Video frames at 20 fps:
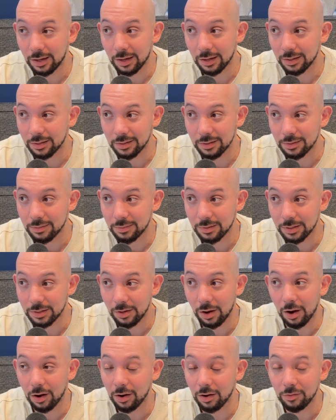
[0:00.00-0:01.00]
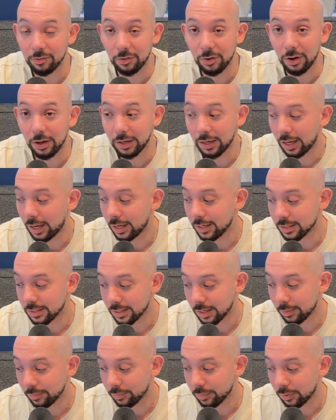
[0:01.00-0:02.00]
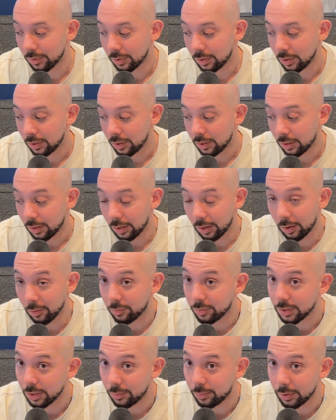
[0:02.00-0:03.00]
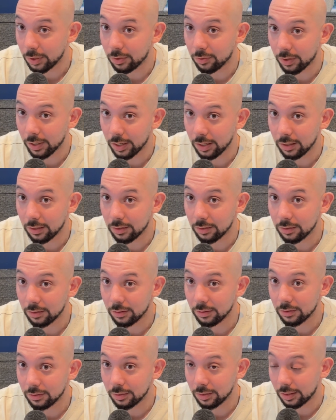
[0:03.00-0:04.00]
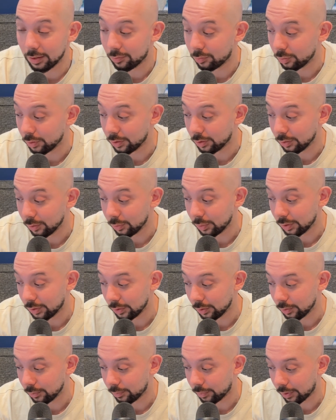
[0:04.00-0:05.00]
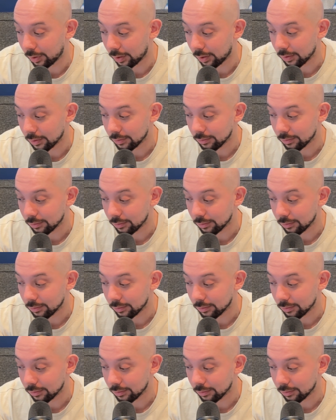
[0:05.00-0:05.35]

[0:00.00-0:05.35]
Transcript: just start converting ASAP. Obviously, it'd be great if we do, but